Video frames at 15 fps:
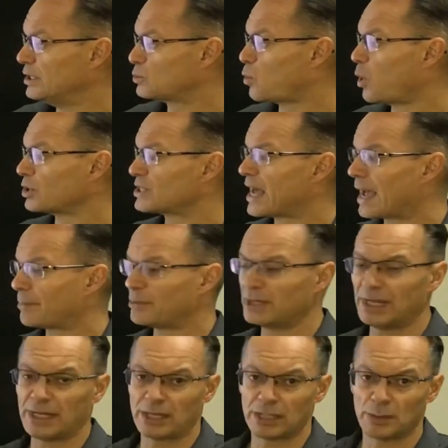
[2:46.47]
is what's
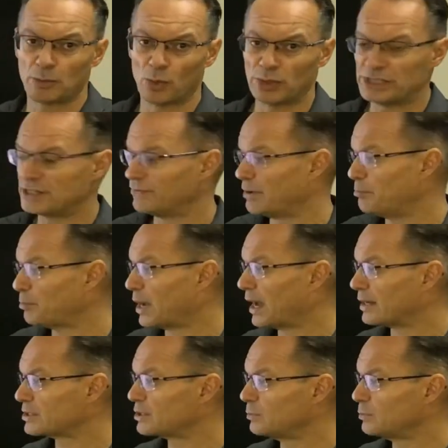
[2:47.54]
happening at the point of impact.